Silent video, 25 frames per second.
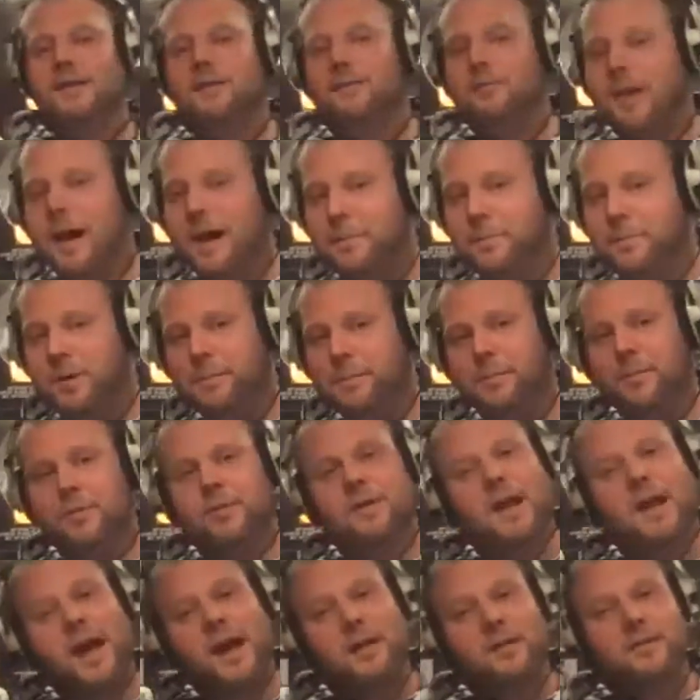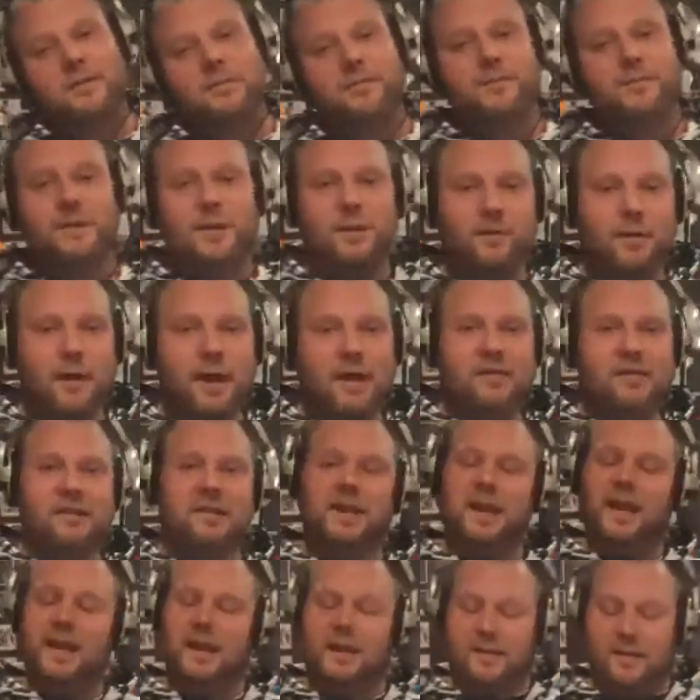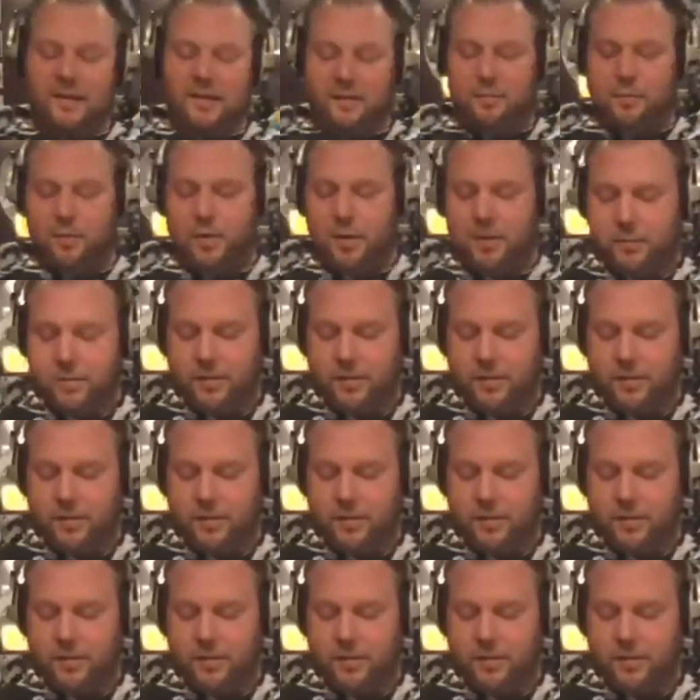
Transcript: a lot of people kind of, hesitate at this point.